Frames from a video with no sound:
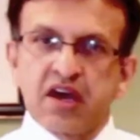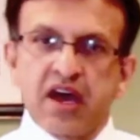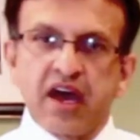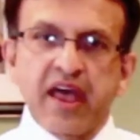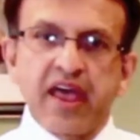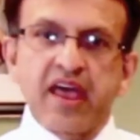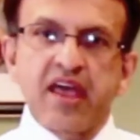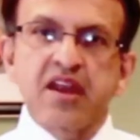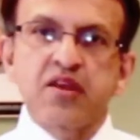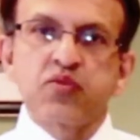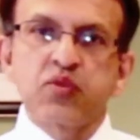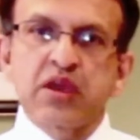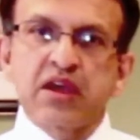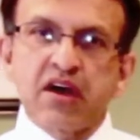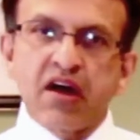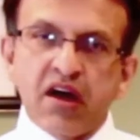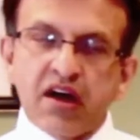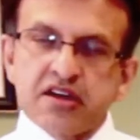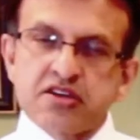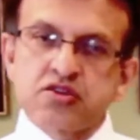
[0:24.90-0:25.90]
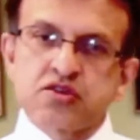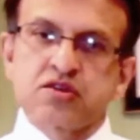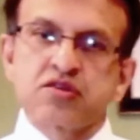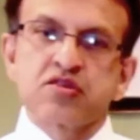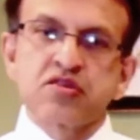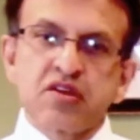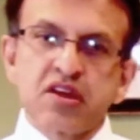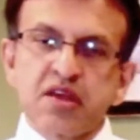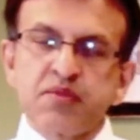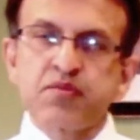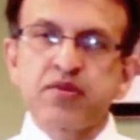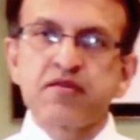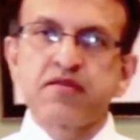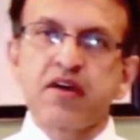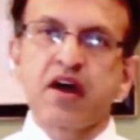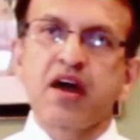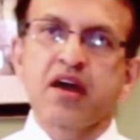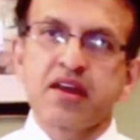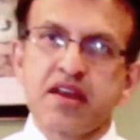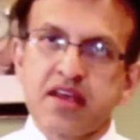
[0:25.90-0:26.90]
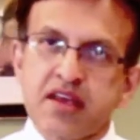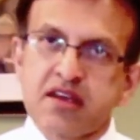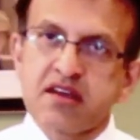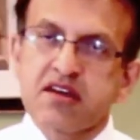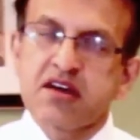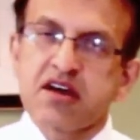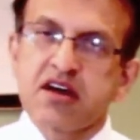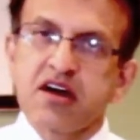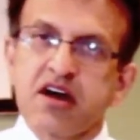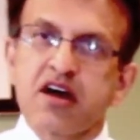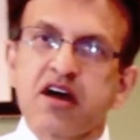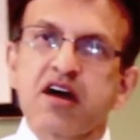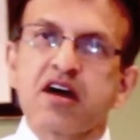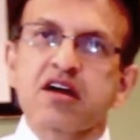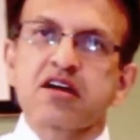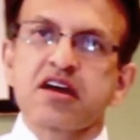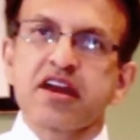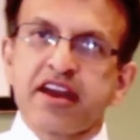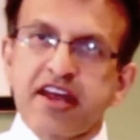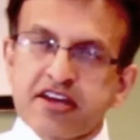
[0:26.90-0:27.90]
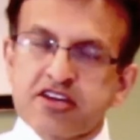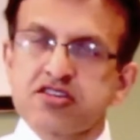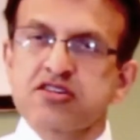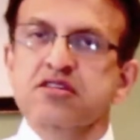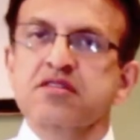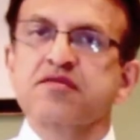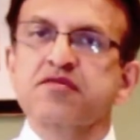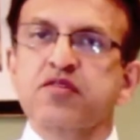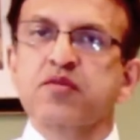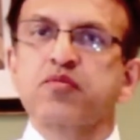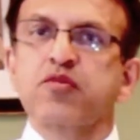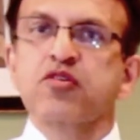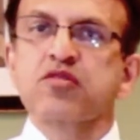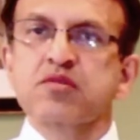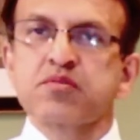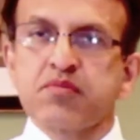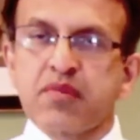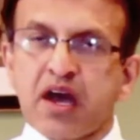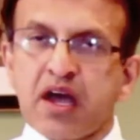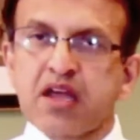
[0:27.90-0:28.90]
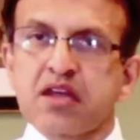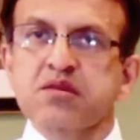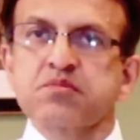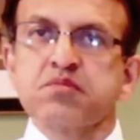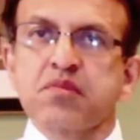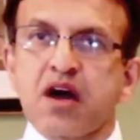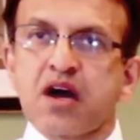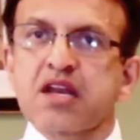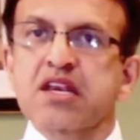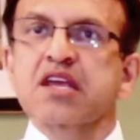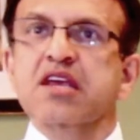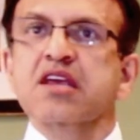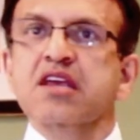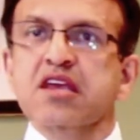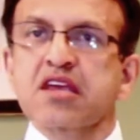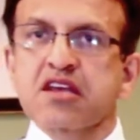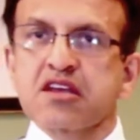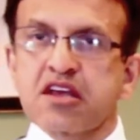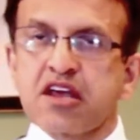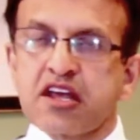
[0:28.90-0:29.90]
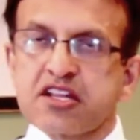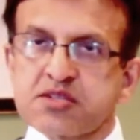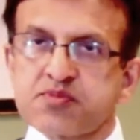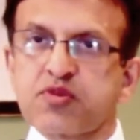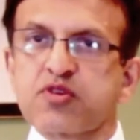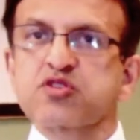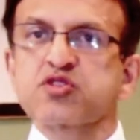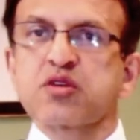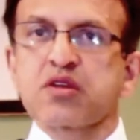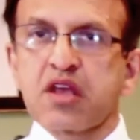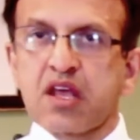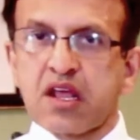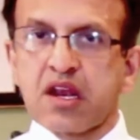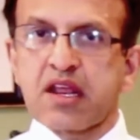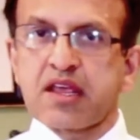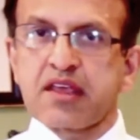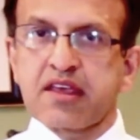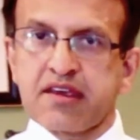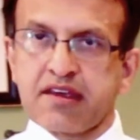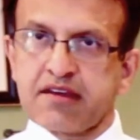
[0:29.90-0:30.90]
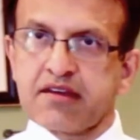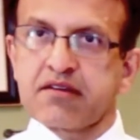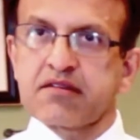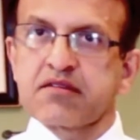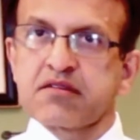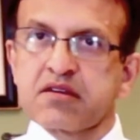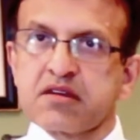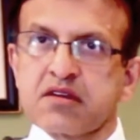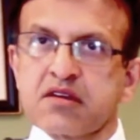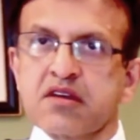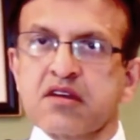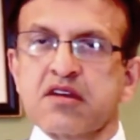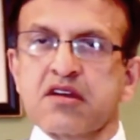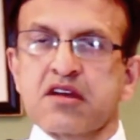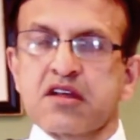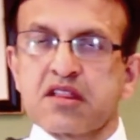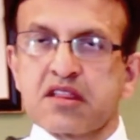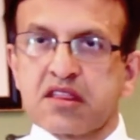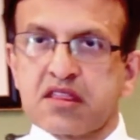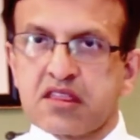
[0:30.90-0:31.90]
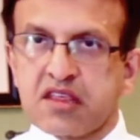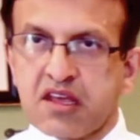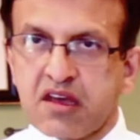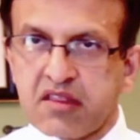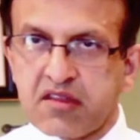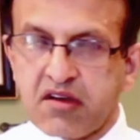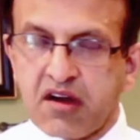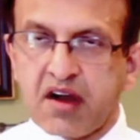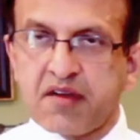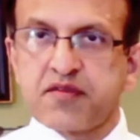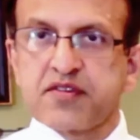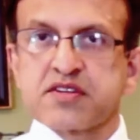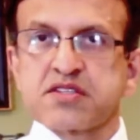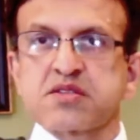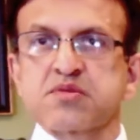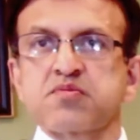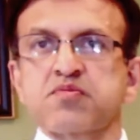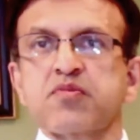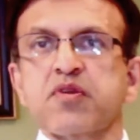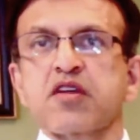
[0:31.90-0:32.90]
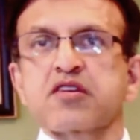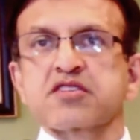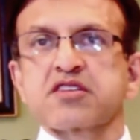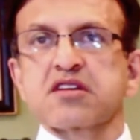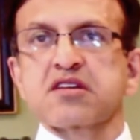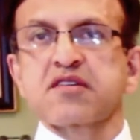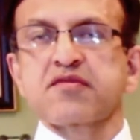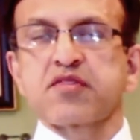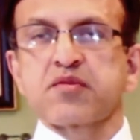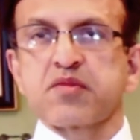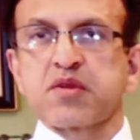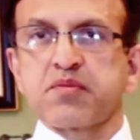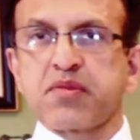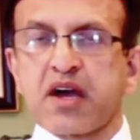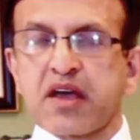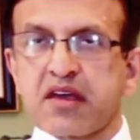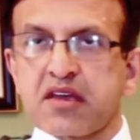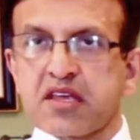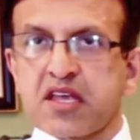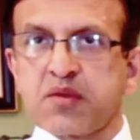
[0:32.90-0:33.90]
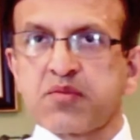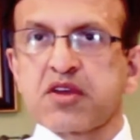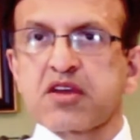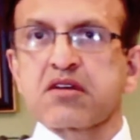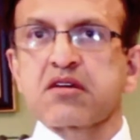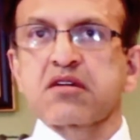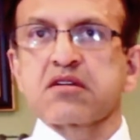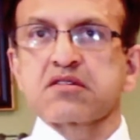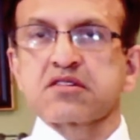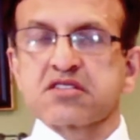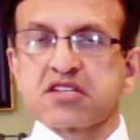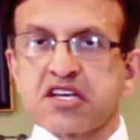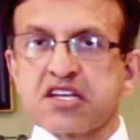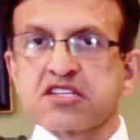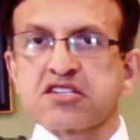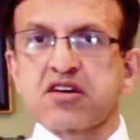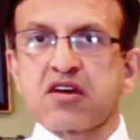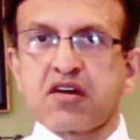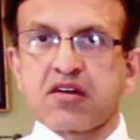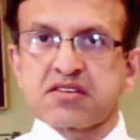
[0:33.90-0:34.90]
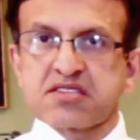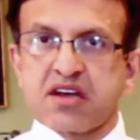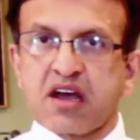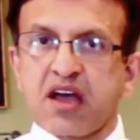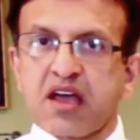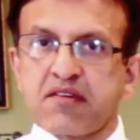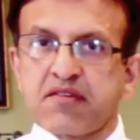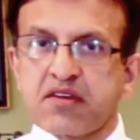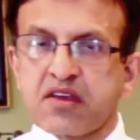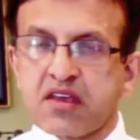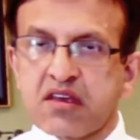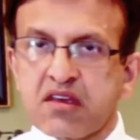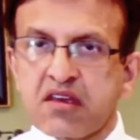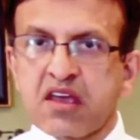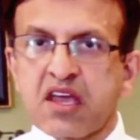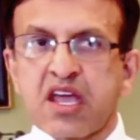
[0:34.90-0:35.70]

And we are truly providing a connection for both mind, body, and spiritual healing here. The other office looks at it from the biochemical, detox, IV,